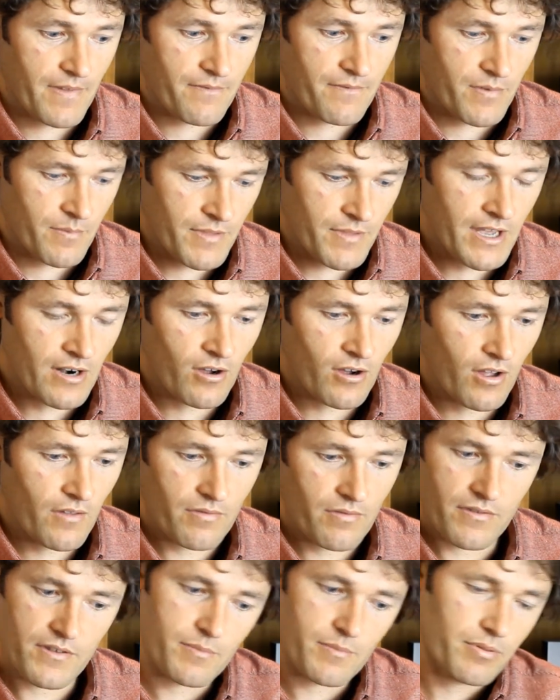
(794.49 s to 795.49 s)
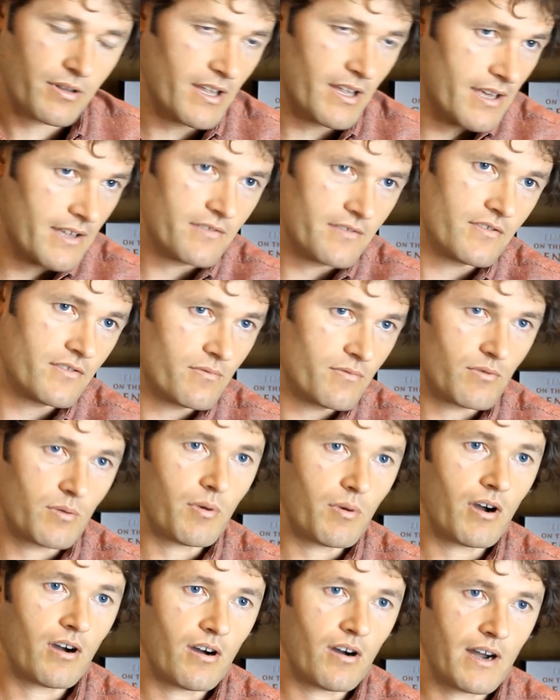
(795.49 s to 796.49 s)
from then on the plans were
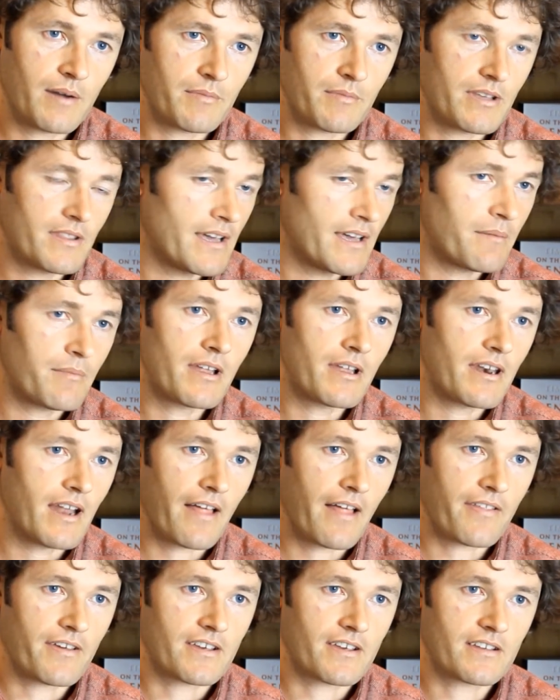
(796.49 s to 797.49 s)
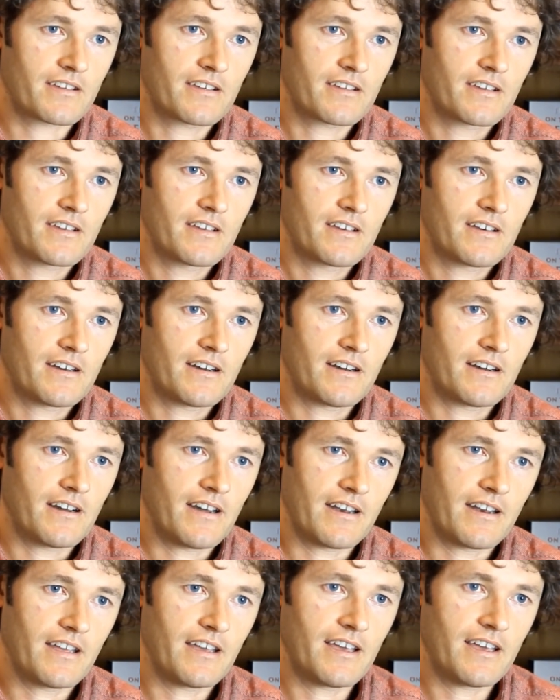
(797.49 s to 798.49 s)
behind me, they meant nothing.
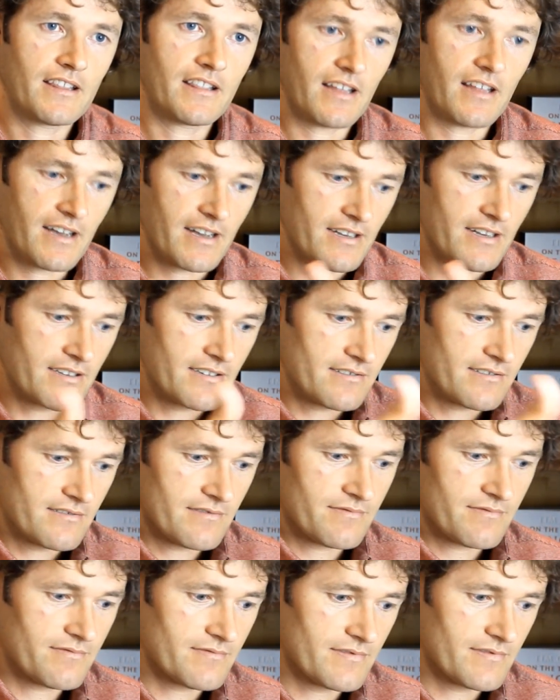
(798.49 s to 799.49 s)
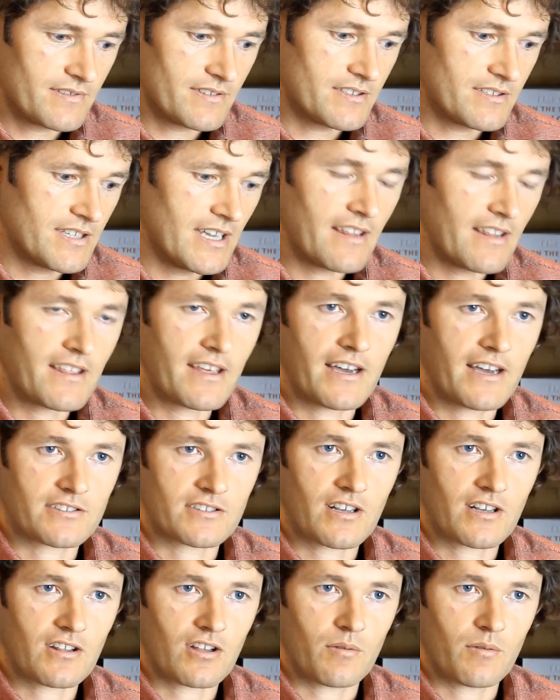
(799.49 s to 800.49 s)
And ahead lay
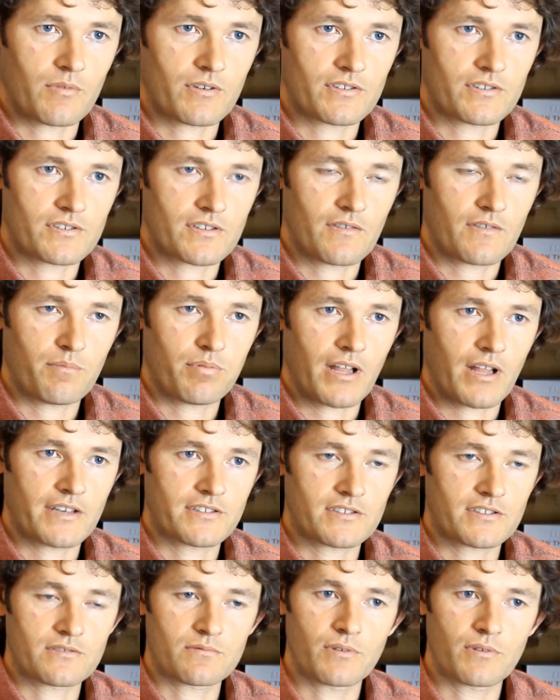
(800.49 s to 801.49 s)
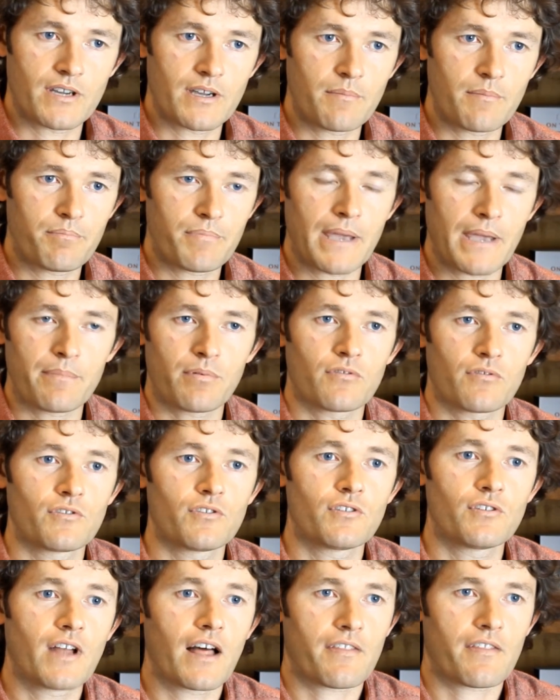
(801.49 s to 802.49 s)
10,000 kilometres of places where people
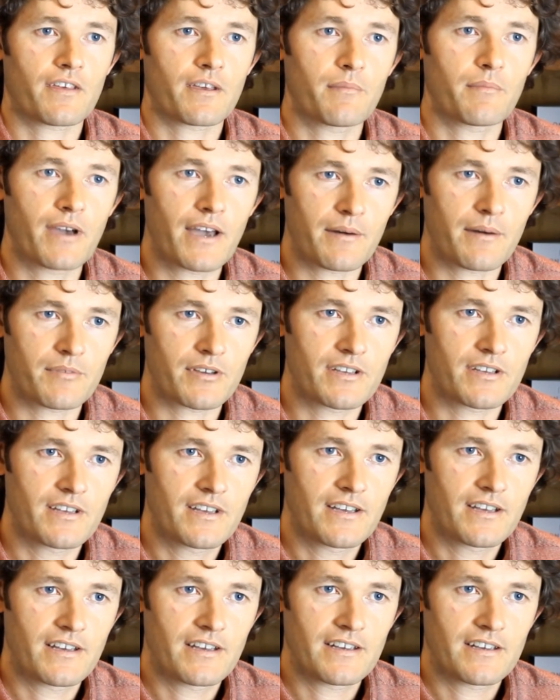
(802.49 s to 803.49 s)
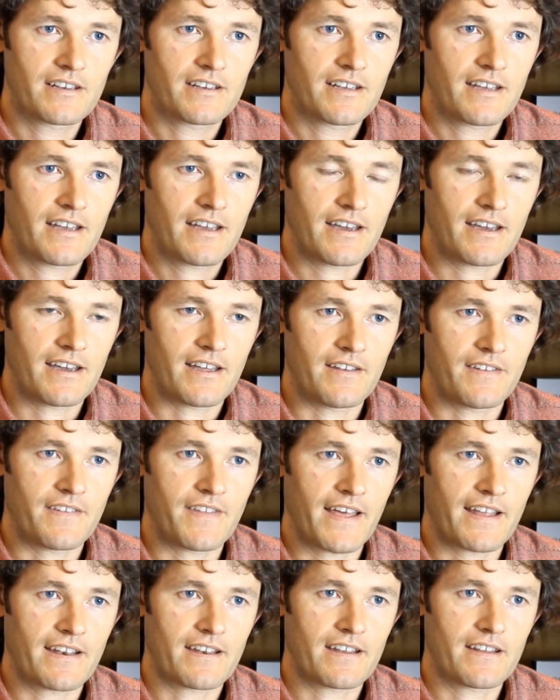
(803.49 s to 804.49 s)
knew nothing about me. And
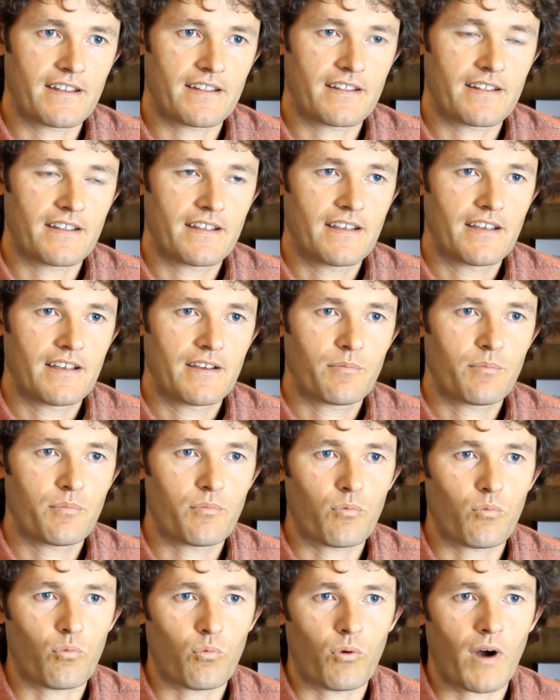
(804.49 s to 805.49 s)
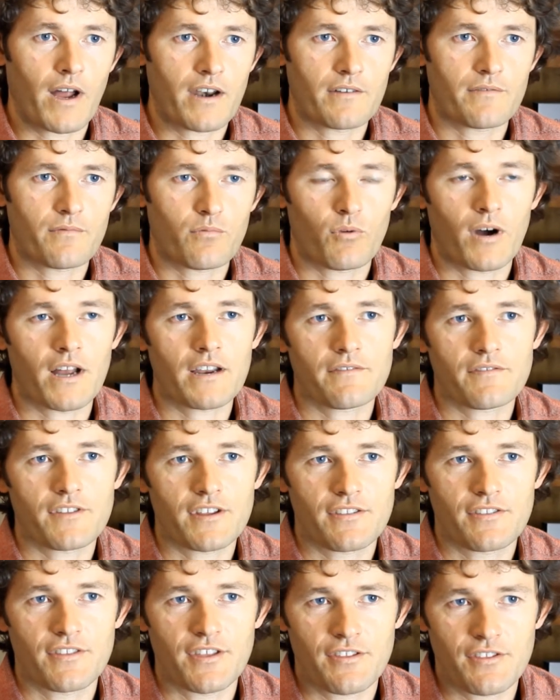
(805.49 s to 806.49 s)
that... Well, we know nothing about One of
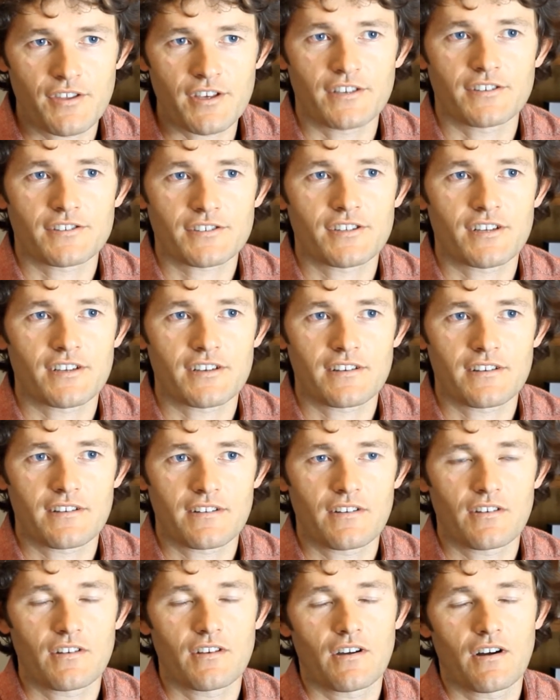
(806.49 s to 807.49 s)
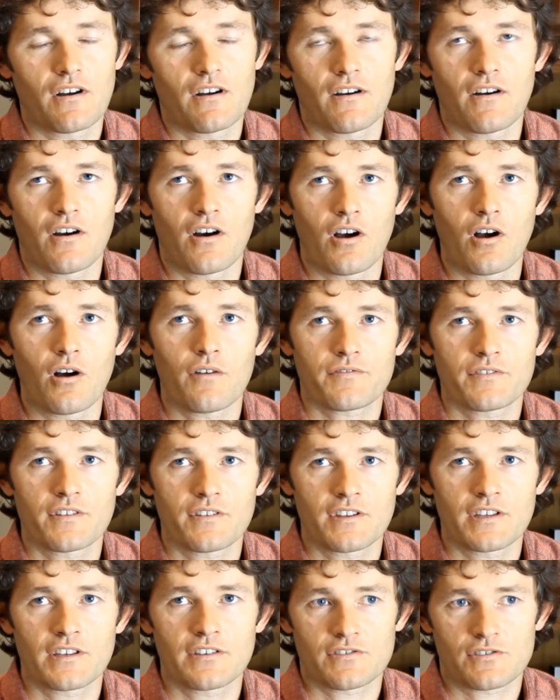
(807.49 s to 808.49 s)
the things that I
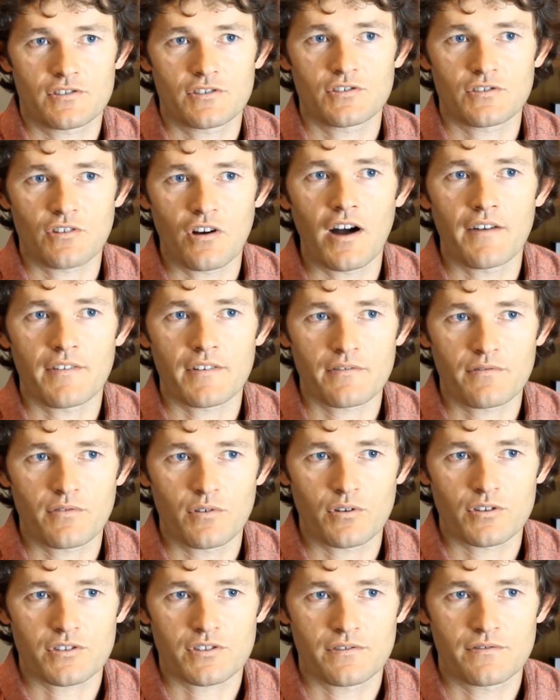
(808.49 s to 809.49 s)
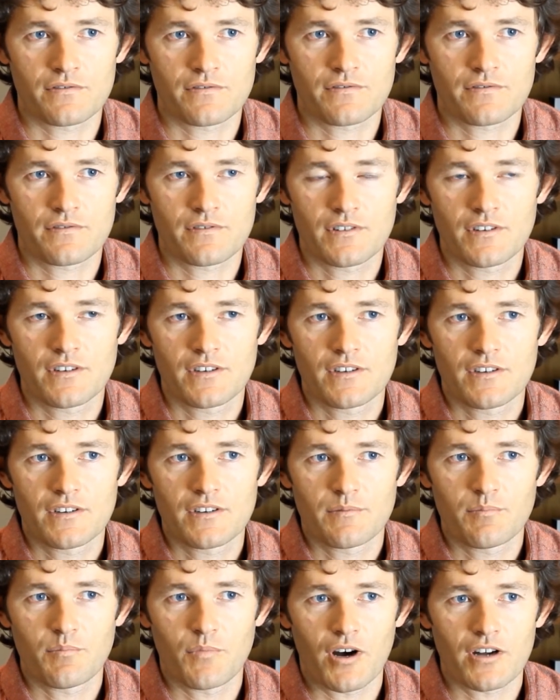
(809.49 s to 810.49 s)
often think is the driving force
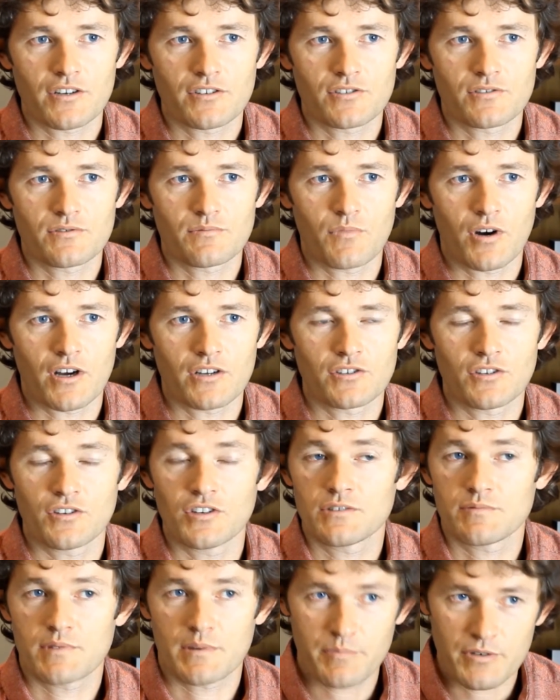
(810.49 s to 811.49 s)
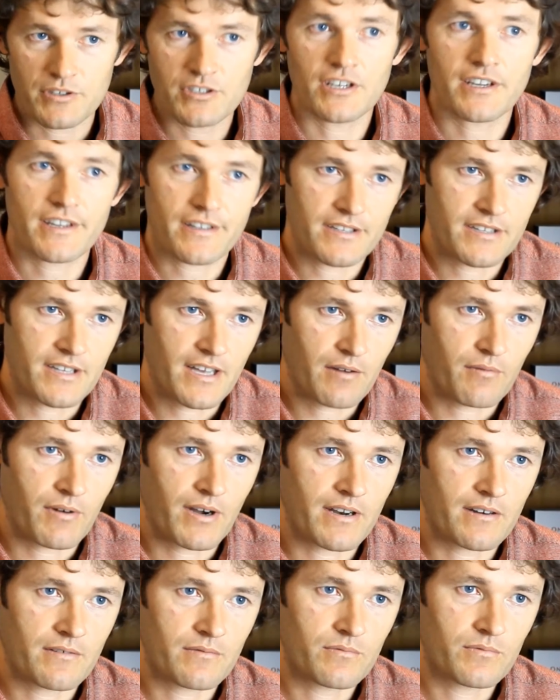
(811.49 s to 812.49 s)
of my journeys, but particularly that
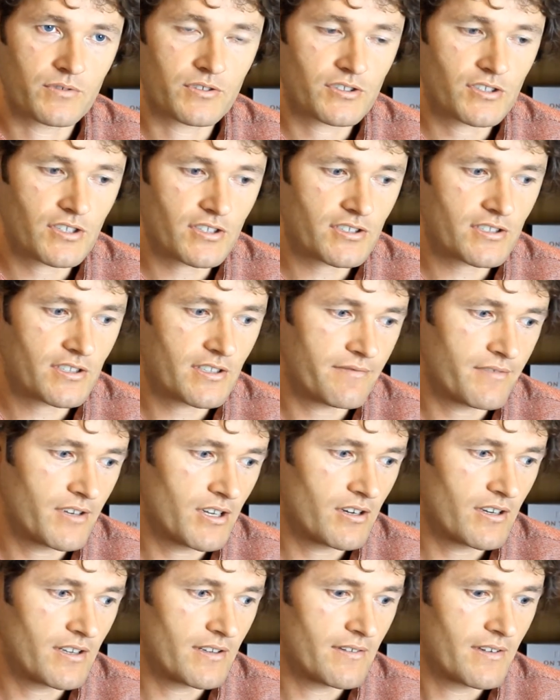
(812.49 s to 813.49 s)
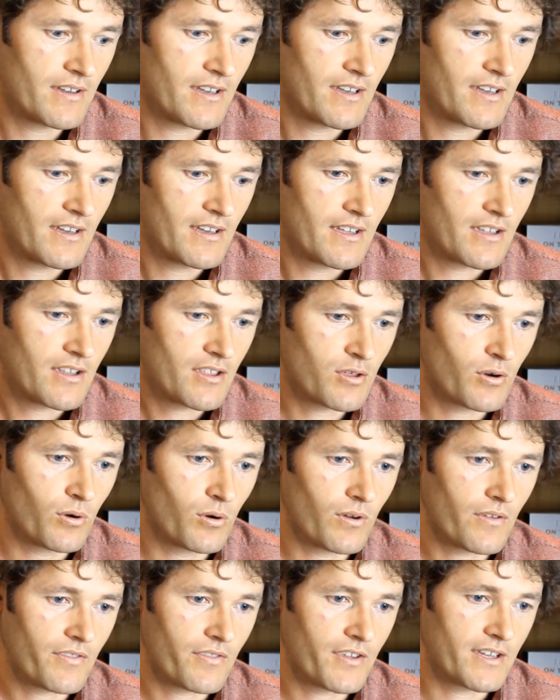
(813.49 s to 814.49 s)
one, was just the very
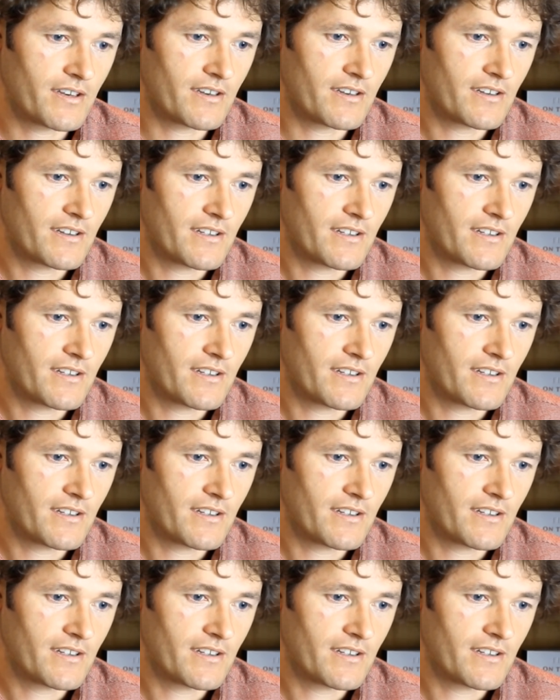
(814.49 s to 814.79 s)
thought that